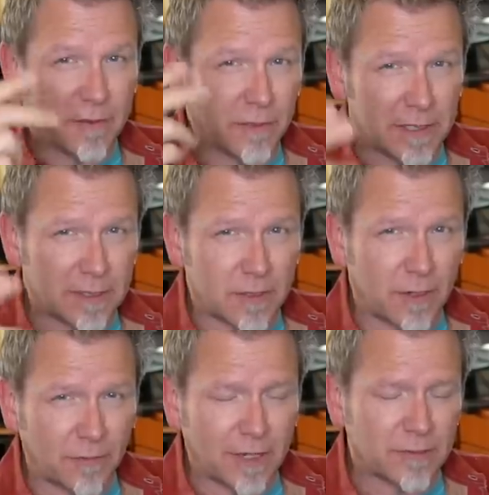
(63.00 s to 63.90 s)
the earliest
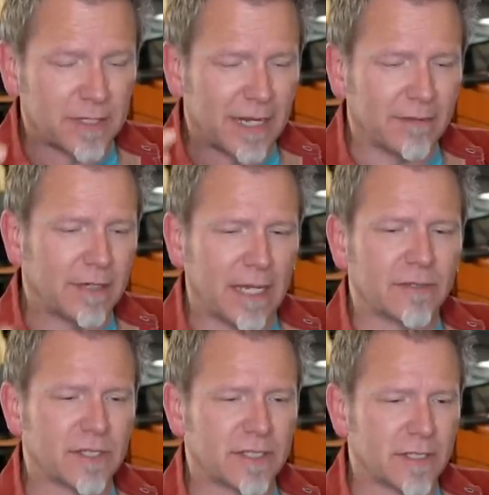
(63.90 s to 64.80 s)
songwriters that I have a
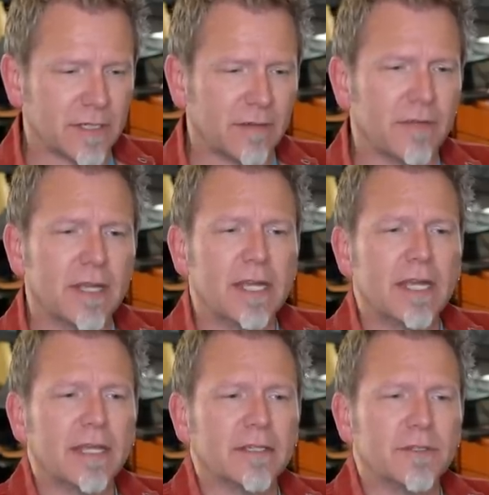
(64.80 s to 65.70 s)
consciousness of.
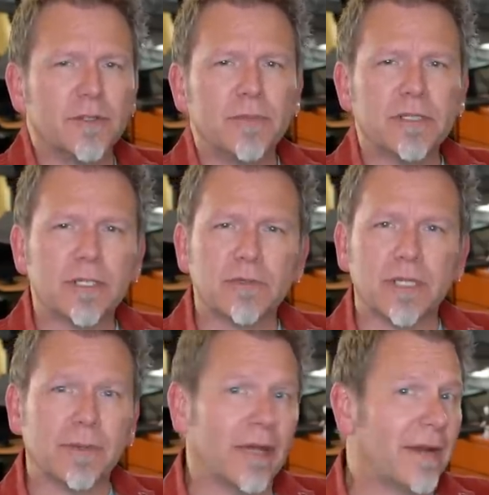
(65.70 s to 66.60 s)
His new music was
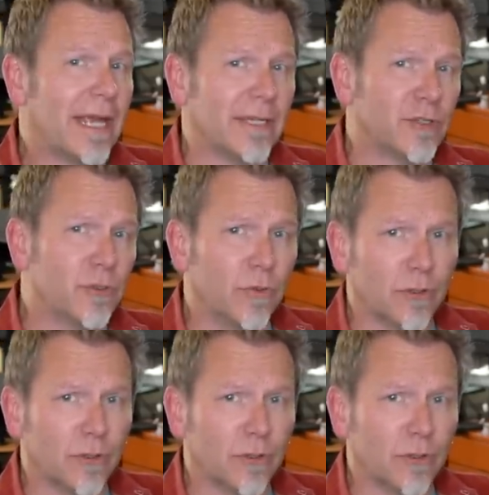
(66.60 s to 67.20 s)
coming out. I had two